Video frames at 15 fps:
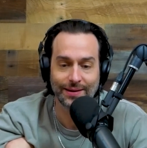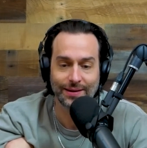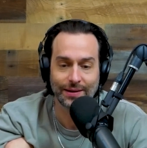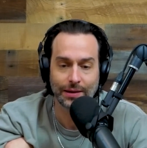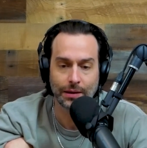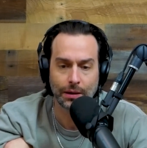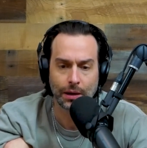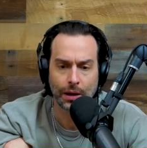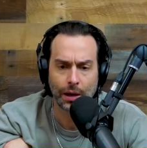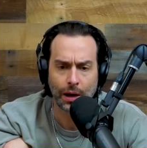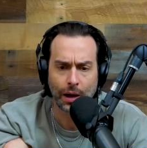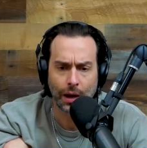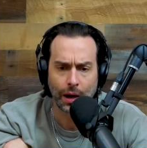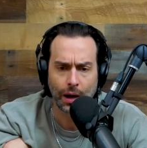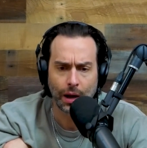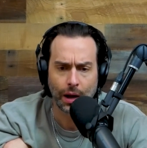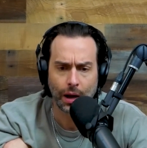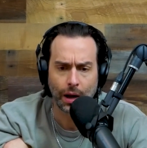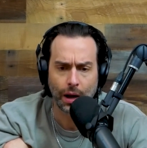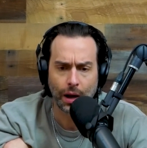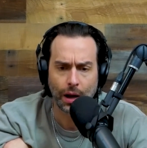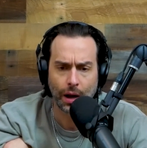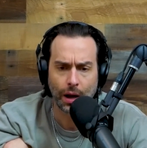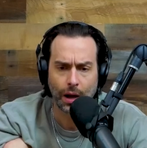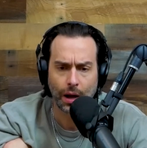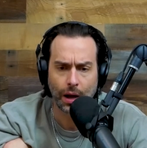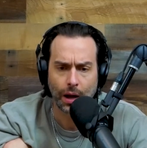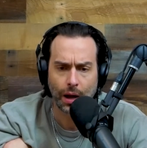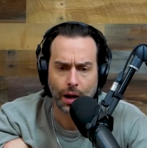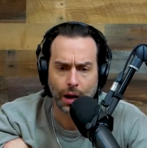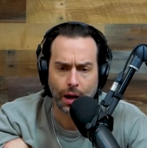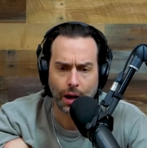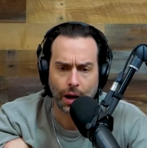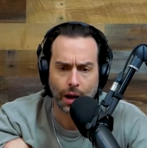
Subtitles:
(no one is talking)